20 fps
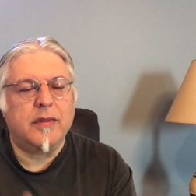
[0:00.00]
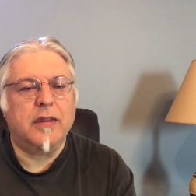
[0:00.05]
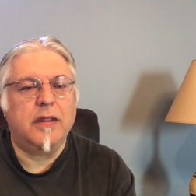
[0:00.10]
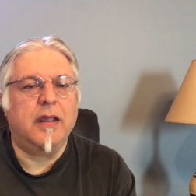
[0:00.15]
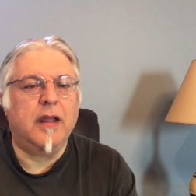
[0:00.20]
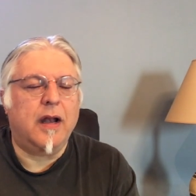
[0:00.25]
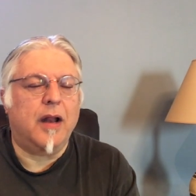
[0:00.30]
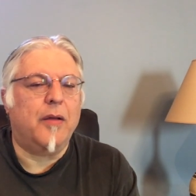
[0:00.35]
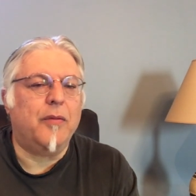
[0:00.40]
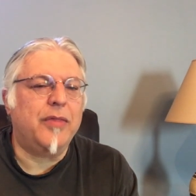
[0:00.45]

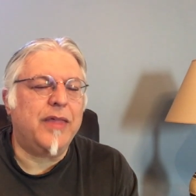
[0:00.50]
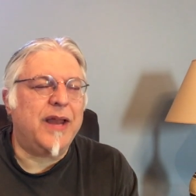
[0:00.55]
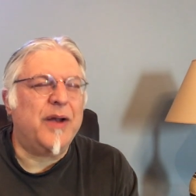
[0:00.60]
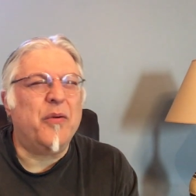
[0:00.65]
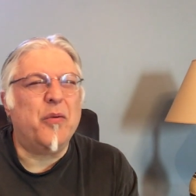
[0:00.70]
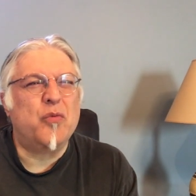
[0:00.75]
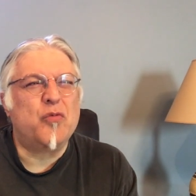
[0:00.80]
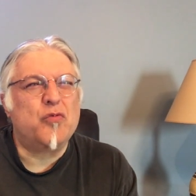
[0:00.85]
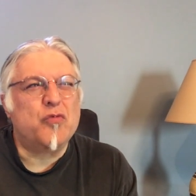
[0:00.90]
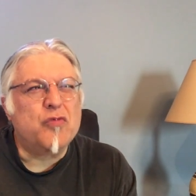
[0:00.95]
you know, they
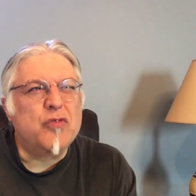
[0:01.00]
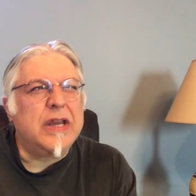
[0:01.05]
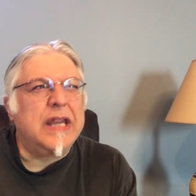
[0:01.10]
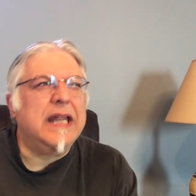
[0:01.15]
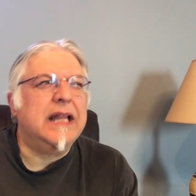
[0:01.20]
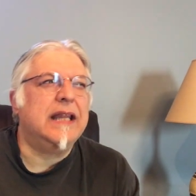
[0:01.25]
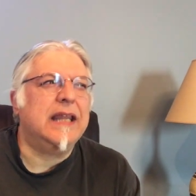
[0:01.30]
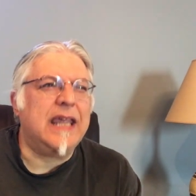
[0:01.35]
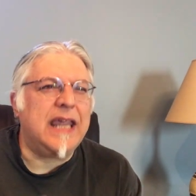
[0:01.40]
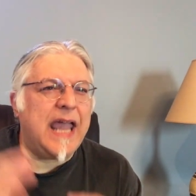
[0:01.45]
don't
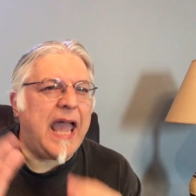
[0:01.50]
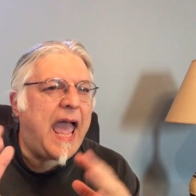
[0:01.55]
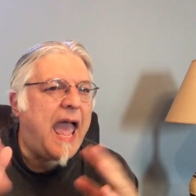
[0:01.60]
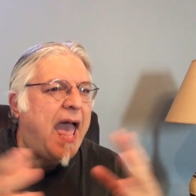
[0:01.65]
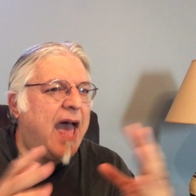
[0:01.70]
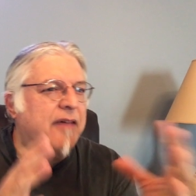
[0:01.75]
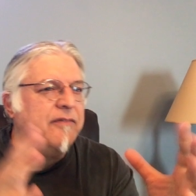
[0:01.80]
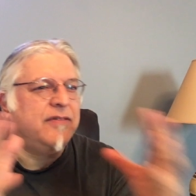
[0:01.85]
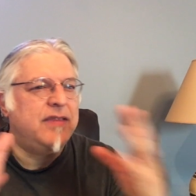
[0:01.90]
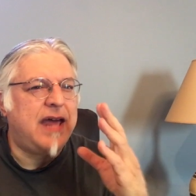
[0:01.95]
really
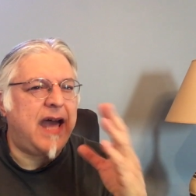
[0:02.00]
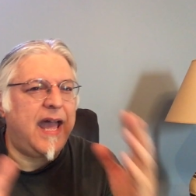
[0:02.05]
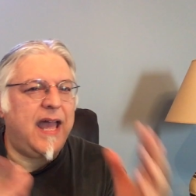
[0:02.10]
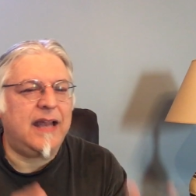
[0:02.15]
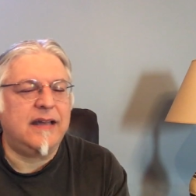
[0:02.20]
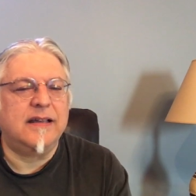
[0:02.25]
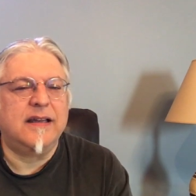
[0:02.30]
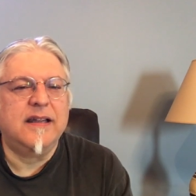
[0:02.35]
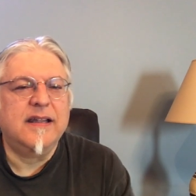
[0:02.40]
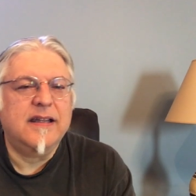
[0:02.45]
have
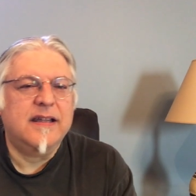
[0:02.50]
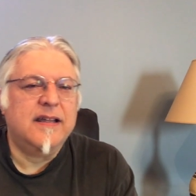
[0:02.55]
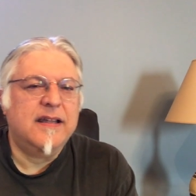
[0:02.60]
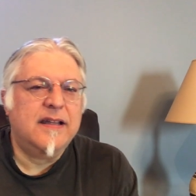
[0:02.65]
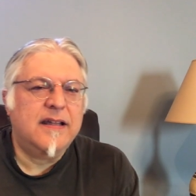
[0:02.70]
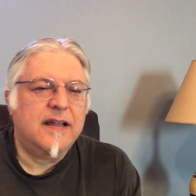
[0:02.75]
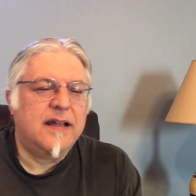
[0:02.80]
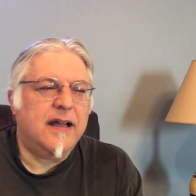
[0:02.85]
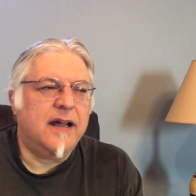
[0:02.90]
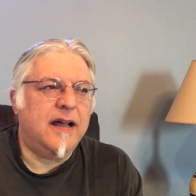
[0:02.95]
that
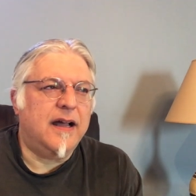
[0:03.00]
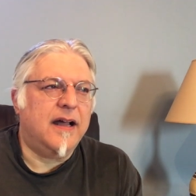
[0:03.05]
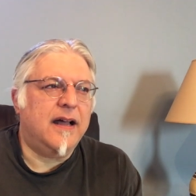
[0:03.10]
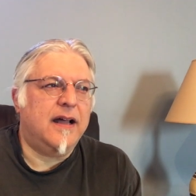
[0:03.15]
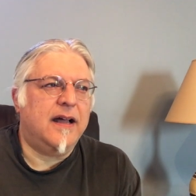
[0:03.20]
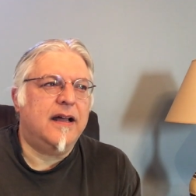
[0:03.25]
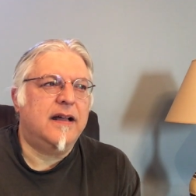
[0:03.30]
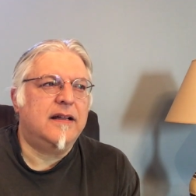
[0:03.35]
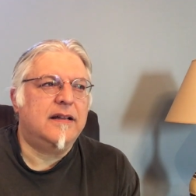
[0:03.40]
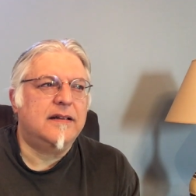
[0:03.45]

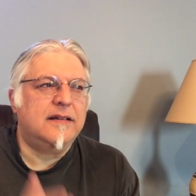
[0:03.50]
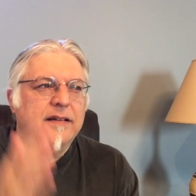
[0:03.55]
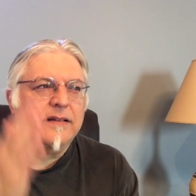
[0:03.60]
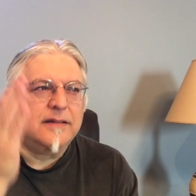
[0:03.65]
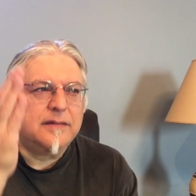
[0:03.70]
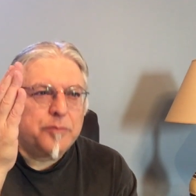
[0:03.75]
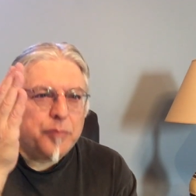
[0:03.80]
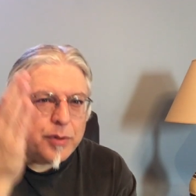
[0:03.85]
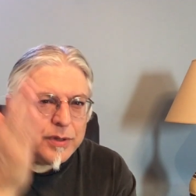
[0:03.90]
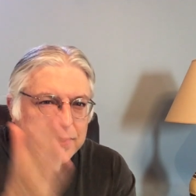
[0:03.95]

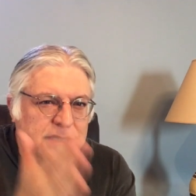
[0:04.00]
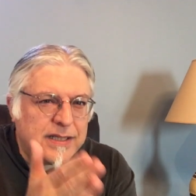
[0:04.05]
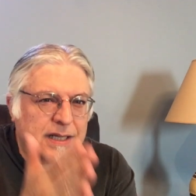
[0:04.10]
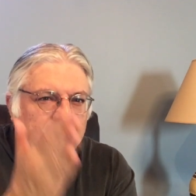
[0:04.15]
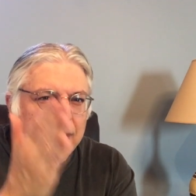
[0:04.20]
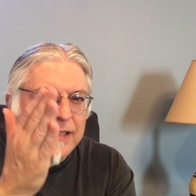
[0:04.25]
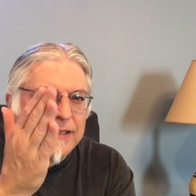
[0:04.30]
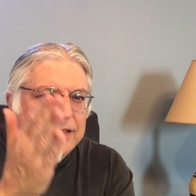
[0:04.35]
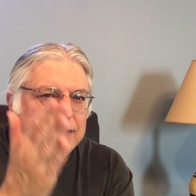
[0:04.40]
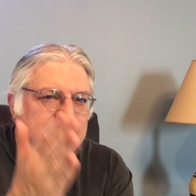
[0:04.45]

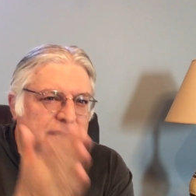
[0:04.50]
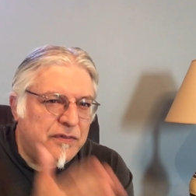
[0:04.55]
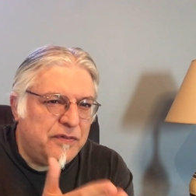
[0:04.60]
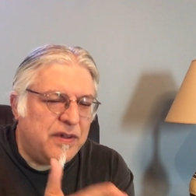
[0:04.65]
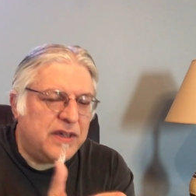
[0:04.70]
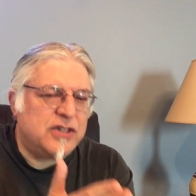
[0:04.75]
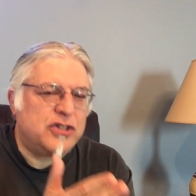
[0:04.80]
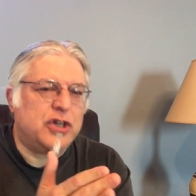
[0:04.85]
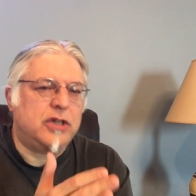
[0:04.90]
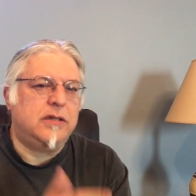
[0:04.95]
precise
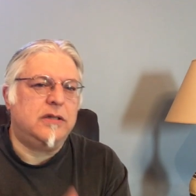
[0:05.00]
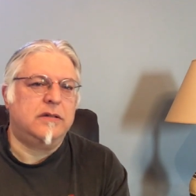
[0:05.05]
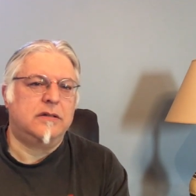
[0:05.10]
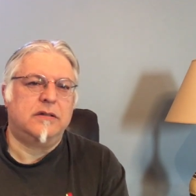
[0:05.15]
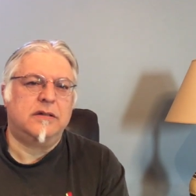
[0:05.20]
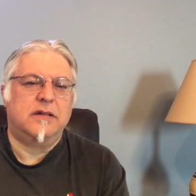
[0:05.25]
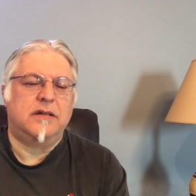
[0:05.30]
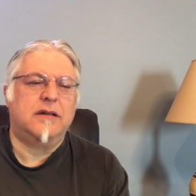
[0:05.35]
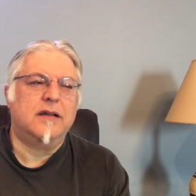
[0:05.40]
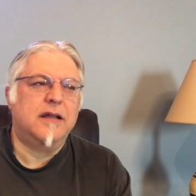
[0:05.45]
division
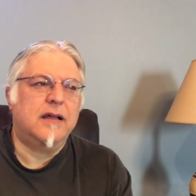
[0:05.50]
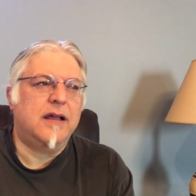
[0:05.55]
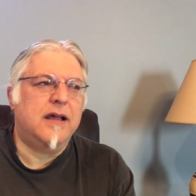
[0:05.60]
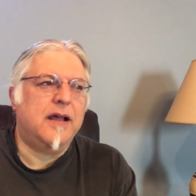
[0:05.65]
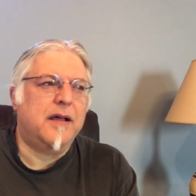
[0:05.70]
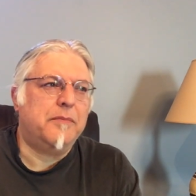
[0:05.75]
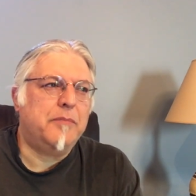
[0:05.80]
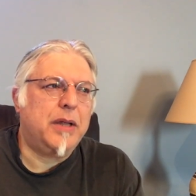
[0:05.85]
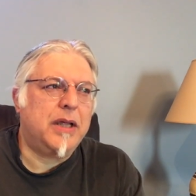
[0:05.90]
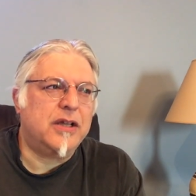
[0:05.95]

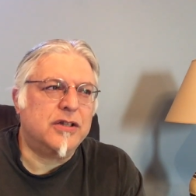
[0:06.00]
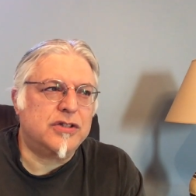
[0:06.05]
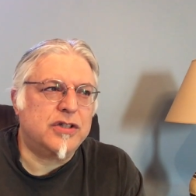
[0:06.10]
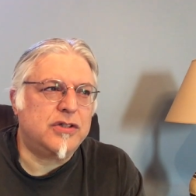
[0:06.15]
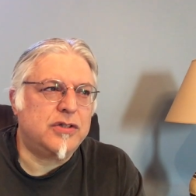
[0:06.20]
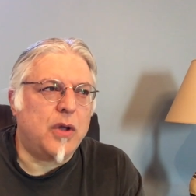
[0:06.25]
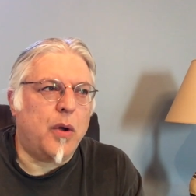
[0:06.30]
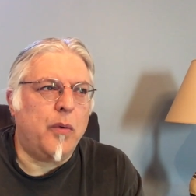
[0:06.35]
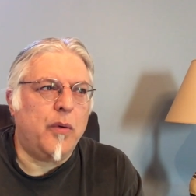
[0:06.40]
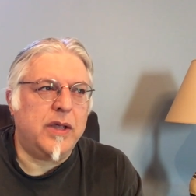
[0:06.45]
because
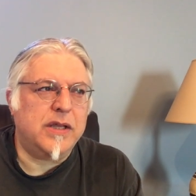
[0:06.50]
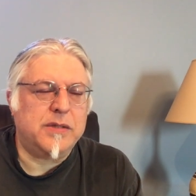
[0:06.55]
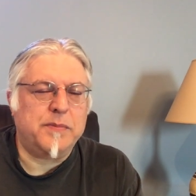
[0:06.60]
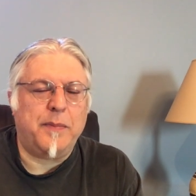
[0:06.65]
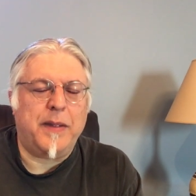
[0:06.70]
it's always